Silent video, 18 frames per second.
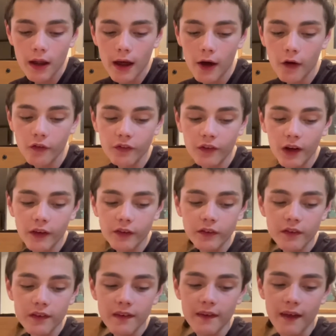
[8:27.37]
However,
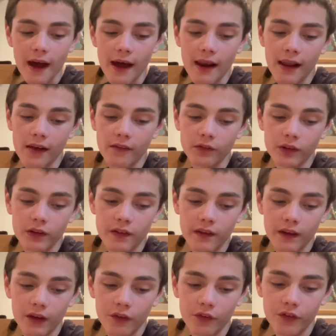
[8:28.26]
other than that,
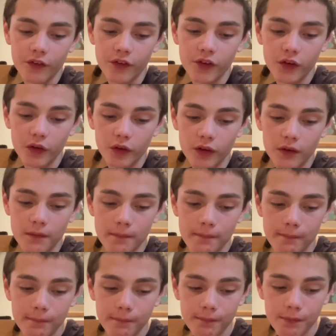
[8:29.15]
everything else is good.
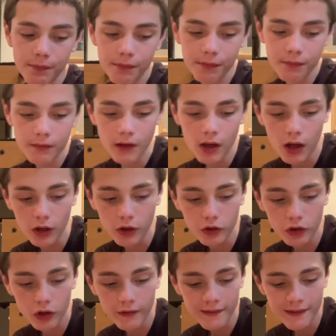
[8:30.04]

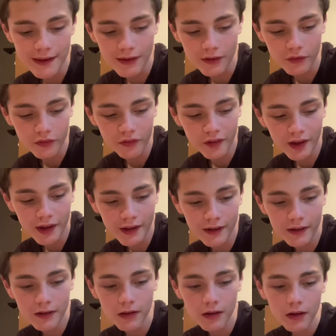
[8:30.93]
Hunger on the
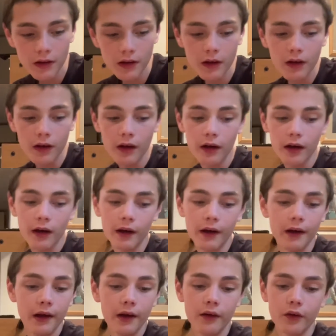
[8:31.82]
Hillside, uh,
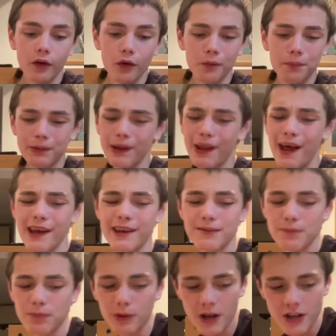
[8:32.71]
I don't know,
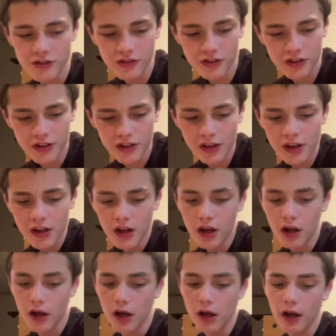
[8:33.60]
Applying Pressure,
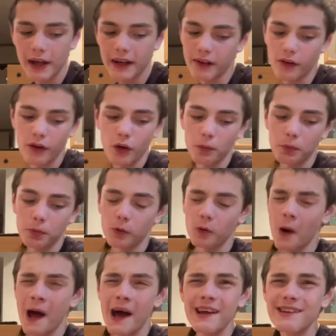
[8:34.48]
uh, I don't know,
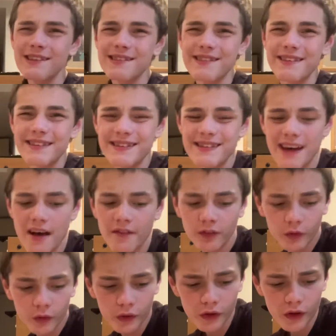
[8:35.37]
Pride is the
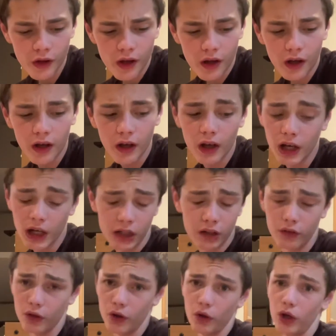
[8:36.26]
Devil, uh,
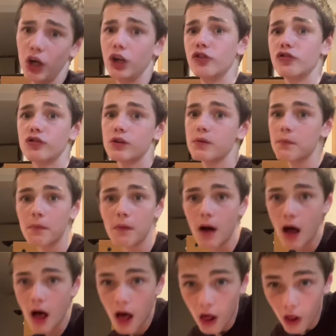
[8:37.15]
I don't know, 100
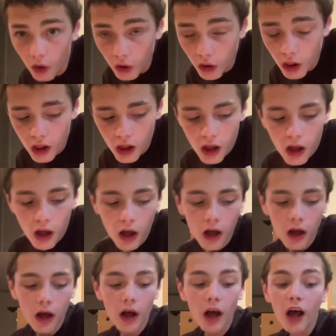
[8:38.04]
Mile,
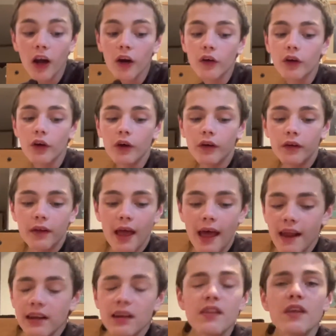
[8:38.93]
I don't know,
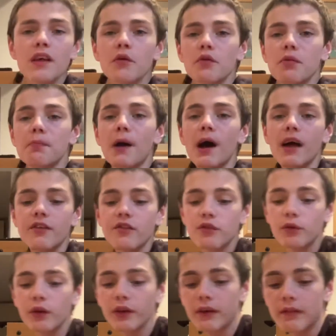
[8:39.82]
anything with Bas
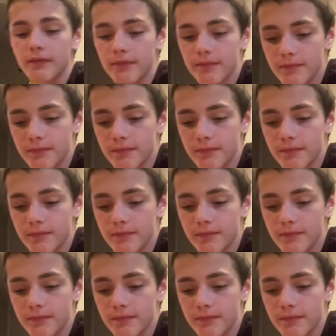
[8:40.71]
really.